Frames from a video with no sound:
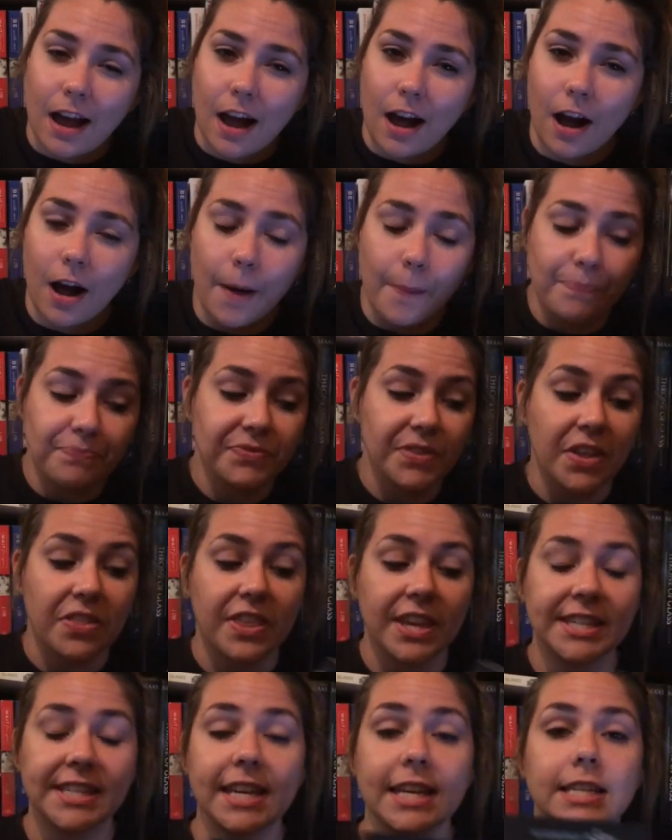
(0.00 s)
Um,
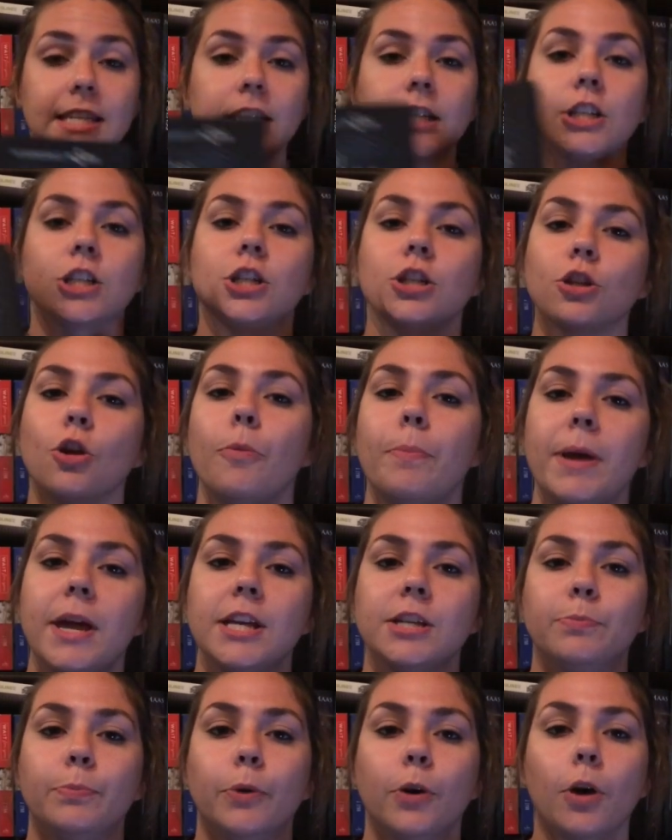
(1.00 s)
this isn't a slow
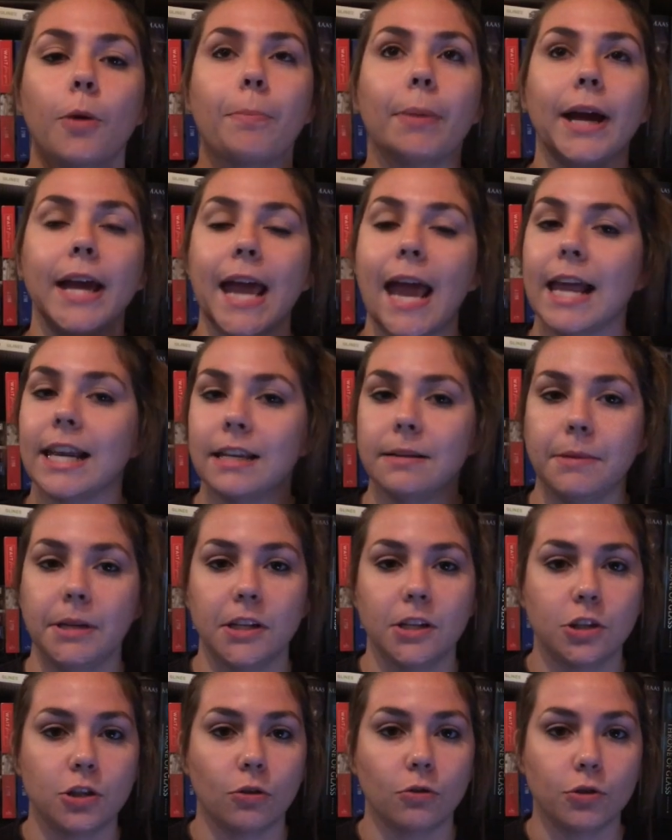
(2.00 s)
paced book by any
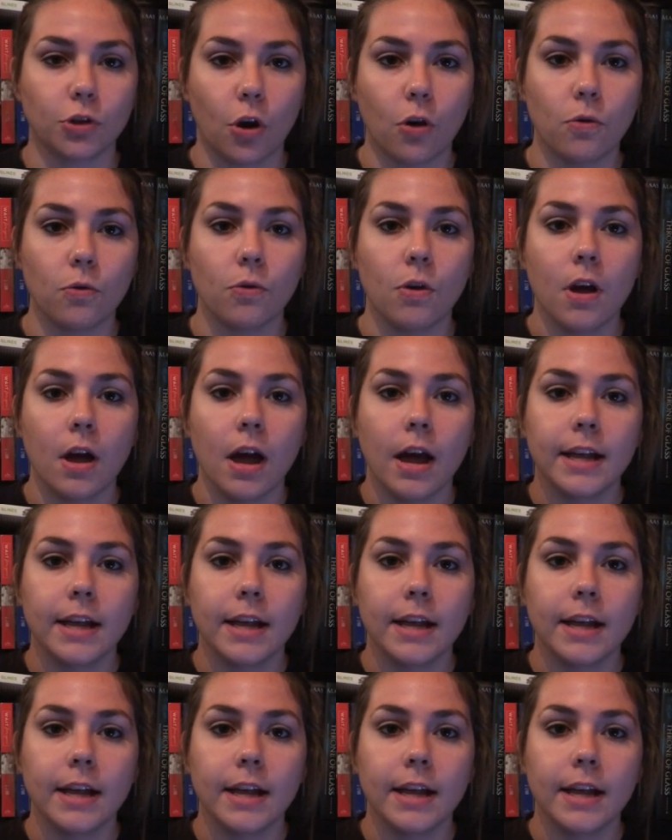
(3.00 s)
means, so don't